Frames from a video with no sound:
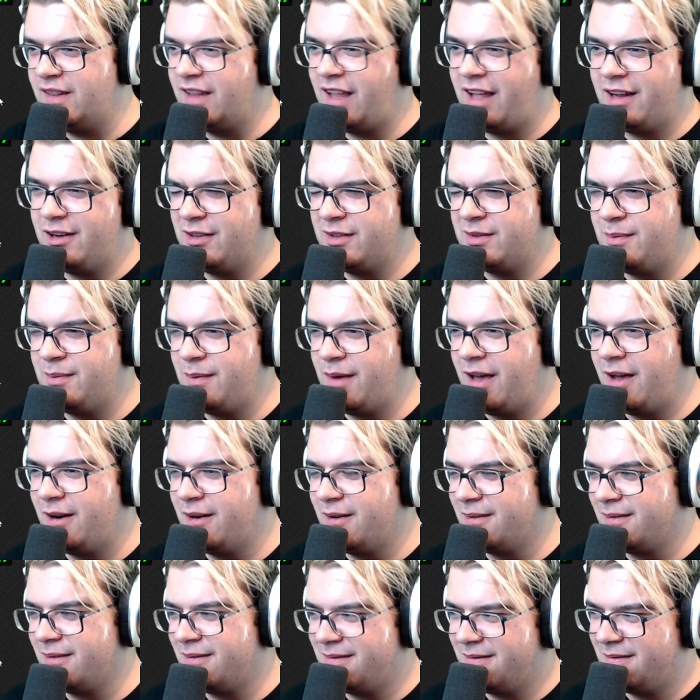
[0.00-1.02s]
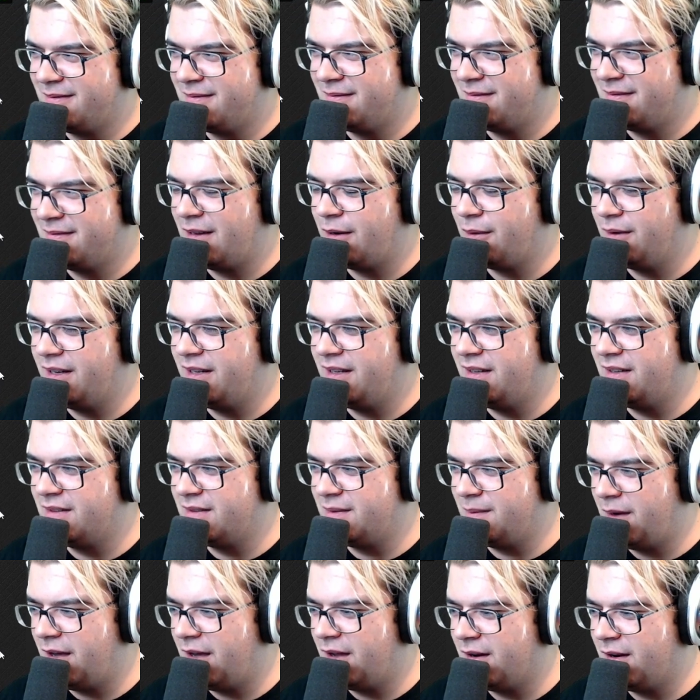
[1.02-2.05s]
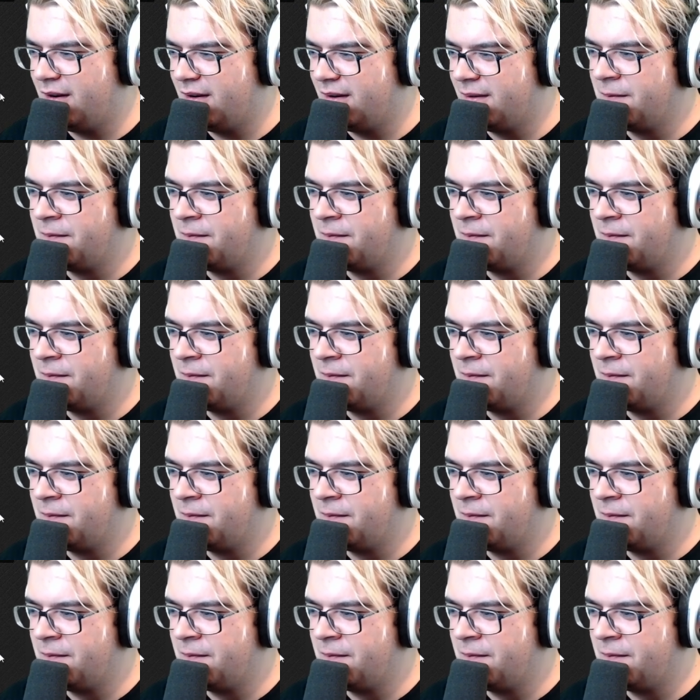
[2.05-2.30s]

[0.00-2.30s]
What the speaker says: That doesn't matter. That really doesn't matter.